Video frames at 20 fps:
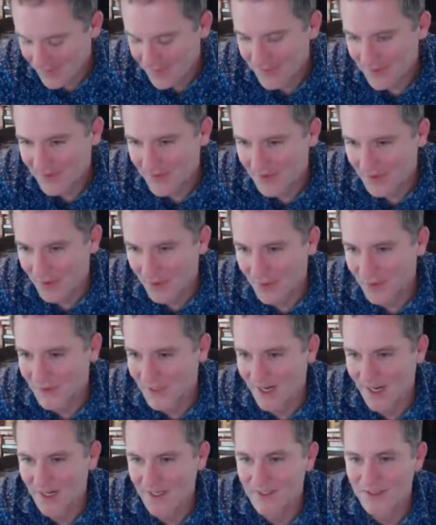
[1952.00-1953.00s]
the
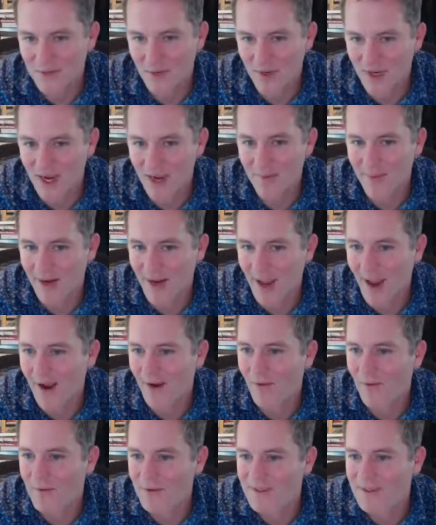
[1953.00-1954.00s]
old ends were coming
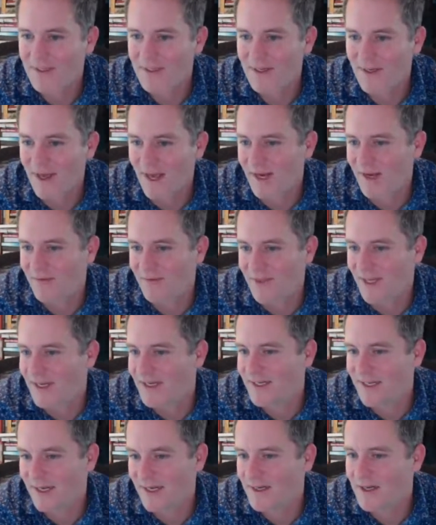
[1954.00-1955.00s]
out. And if they
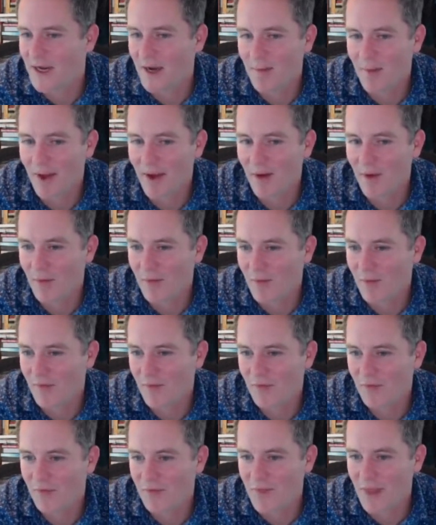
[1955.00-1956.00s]
did come out,
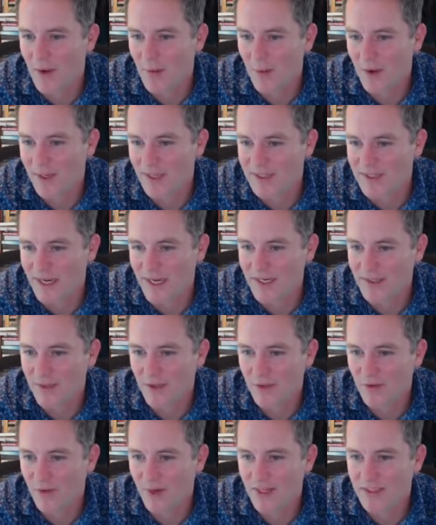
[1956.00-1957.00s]
they were going to take
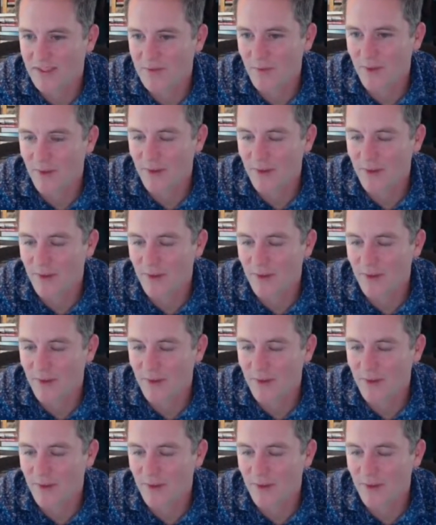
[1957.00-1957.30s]
the threads with